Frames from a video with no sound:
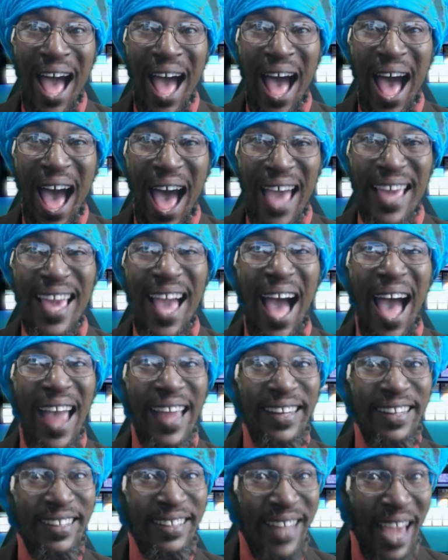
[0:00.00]
I
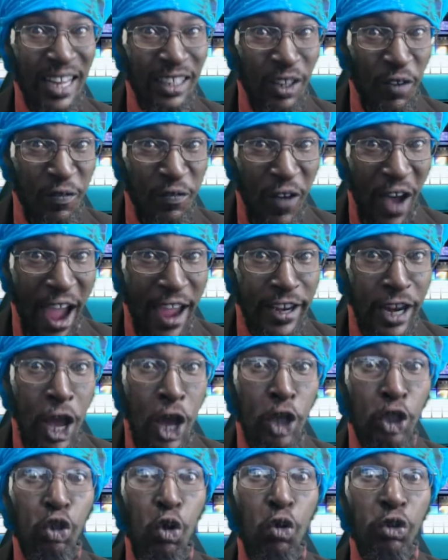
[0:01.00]
identified
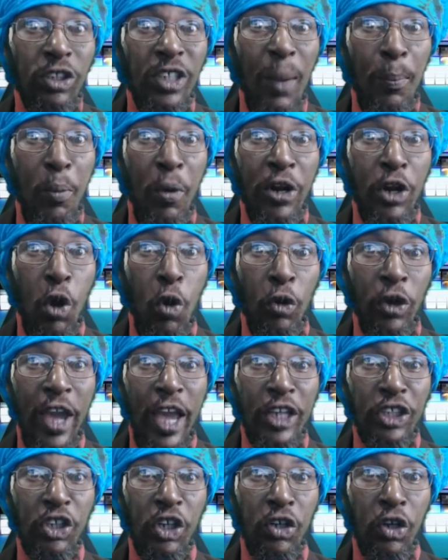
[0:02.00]
2 separate
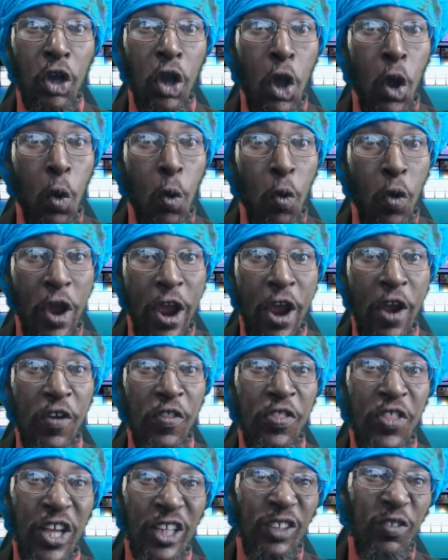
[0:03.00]
occasions where
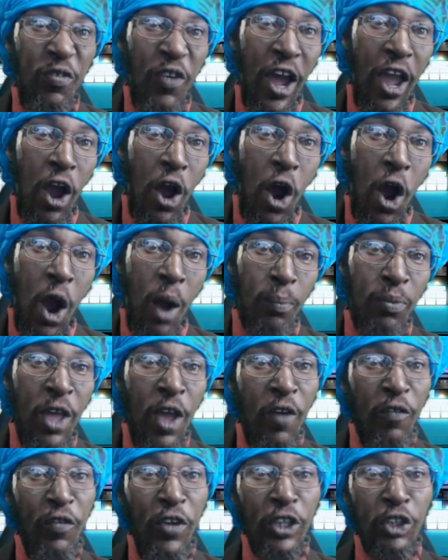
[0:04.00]
this firearm
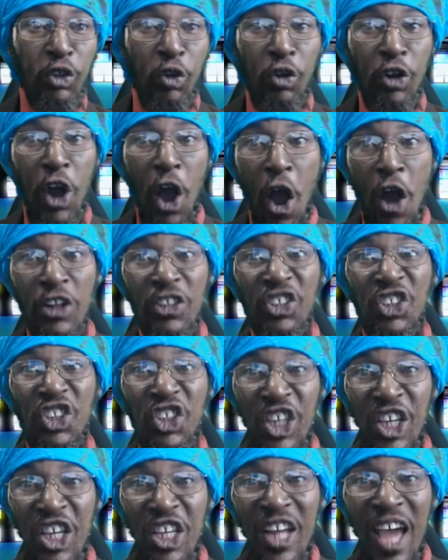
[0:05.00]
featured on
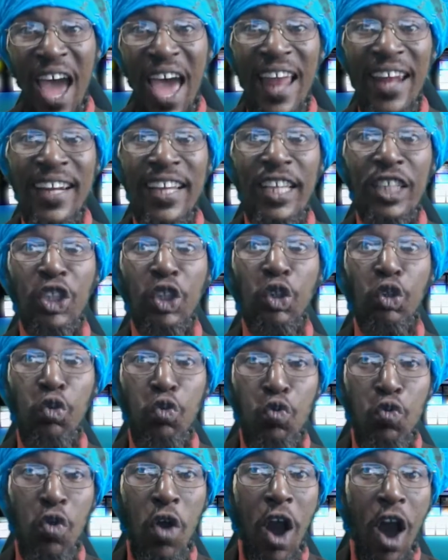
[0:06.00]
scene at least
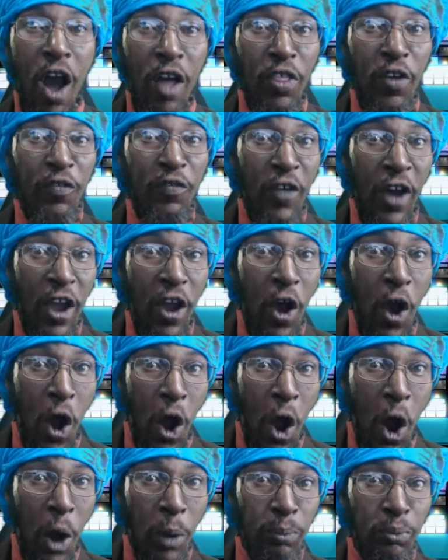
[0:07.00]
2 other
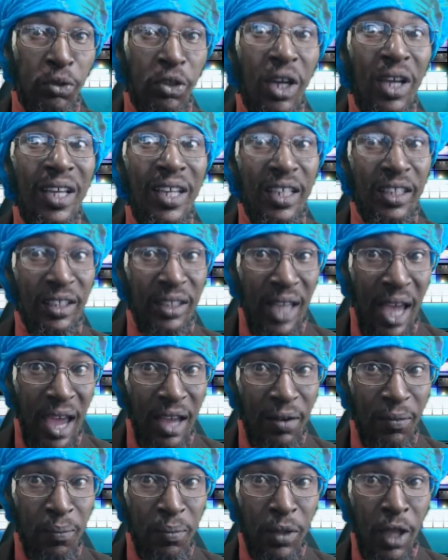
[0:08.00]
firearms, he
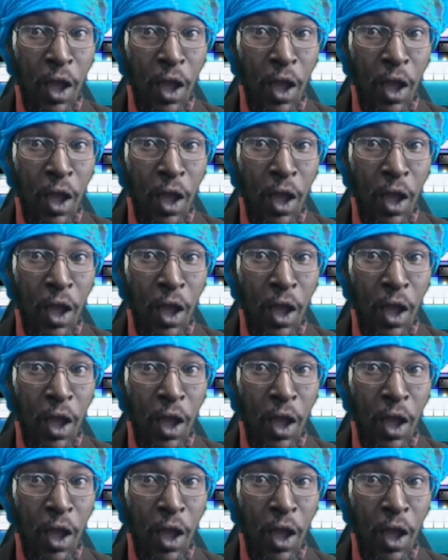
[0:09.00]
said.